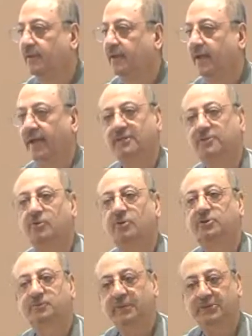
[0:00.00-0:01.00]
has no
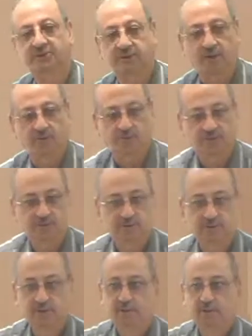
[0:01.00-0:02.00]
speech sound.
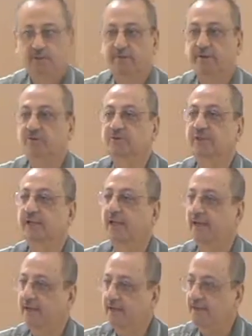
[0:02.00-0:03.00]
When you say
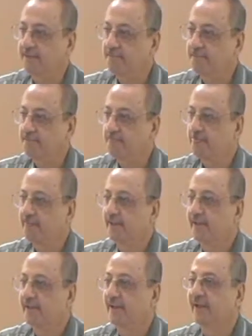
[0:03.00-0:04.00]
a,
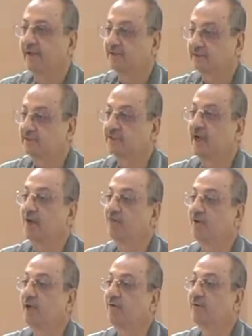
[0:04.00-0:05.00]
it is the sound
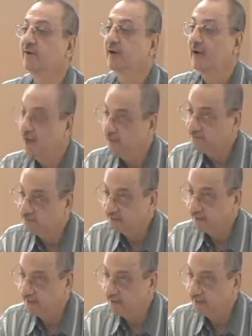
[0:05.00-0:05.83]
of hamza.